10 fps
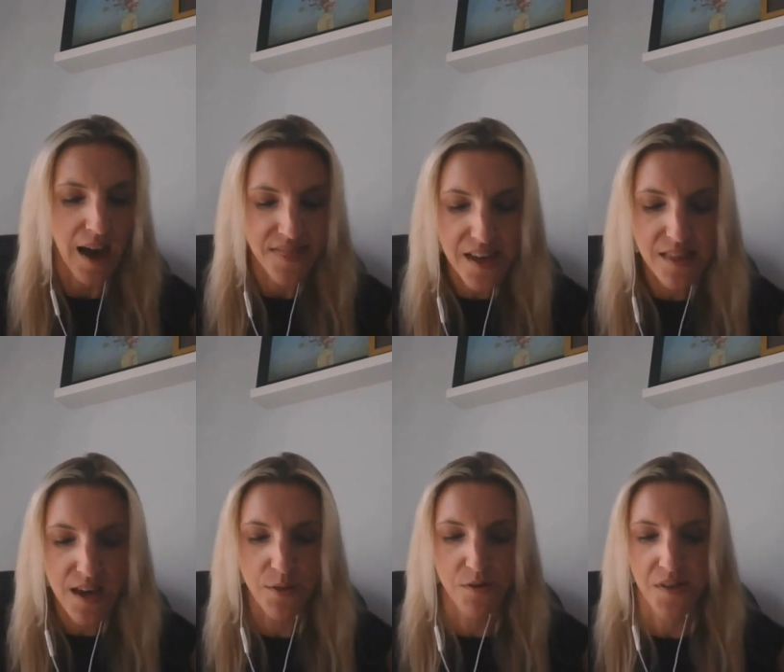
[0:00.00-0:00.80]
I think
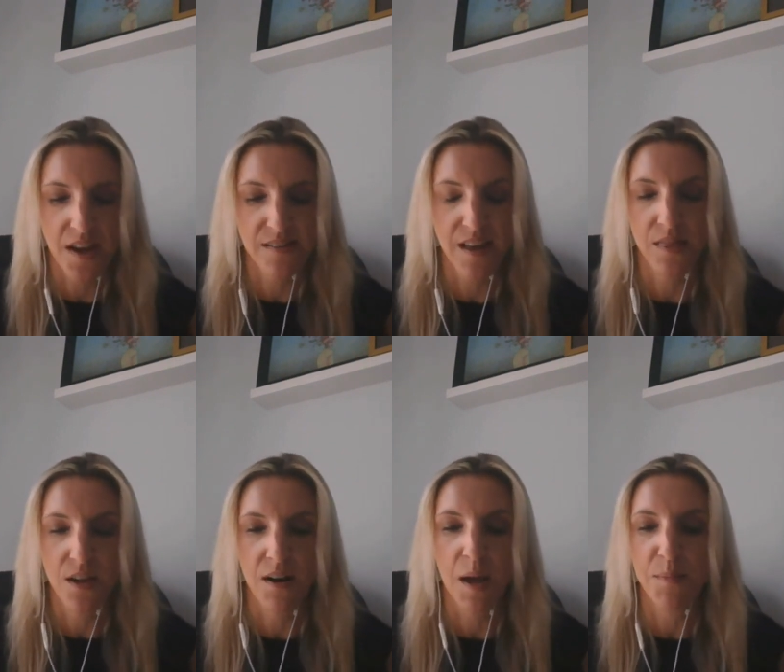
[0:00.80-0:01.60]
the other thing is that
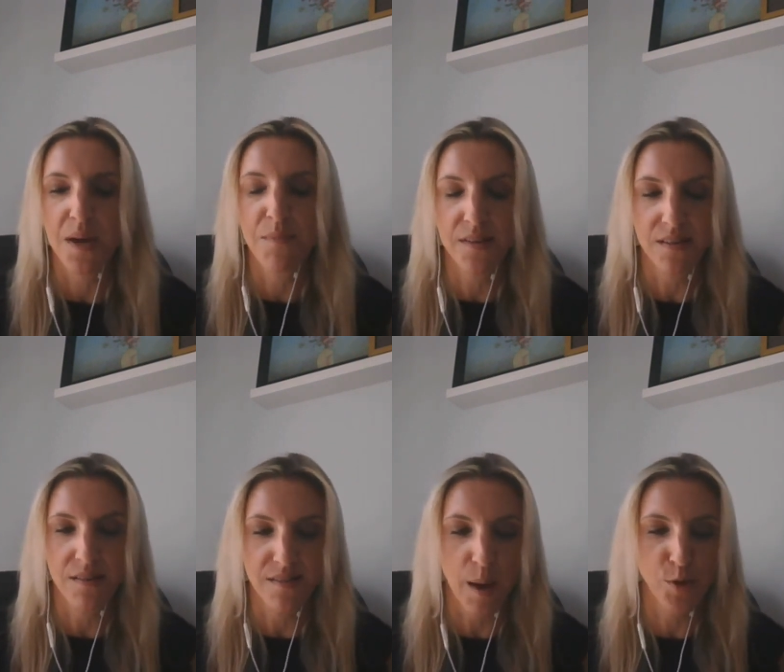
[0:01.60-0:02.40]
there can be a
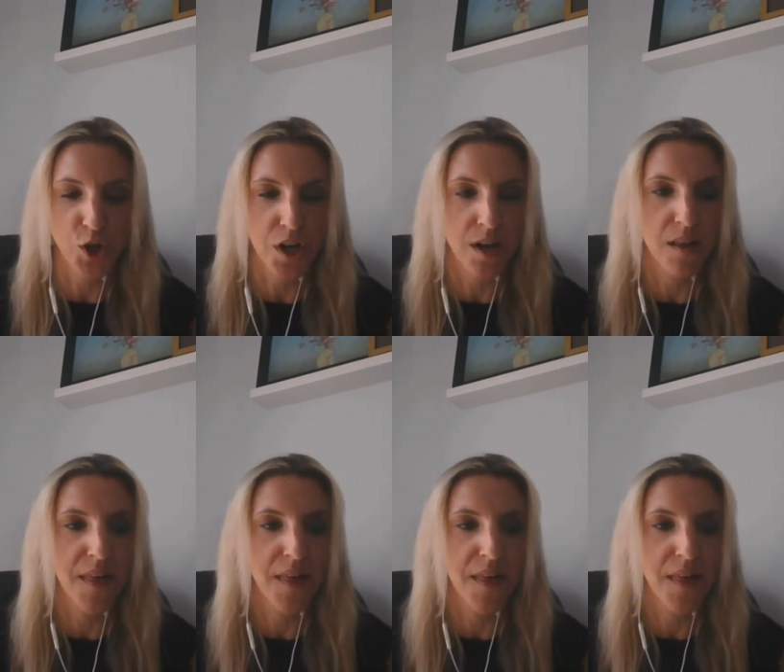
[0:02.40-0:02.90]
misconception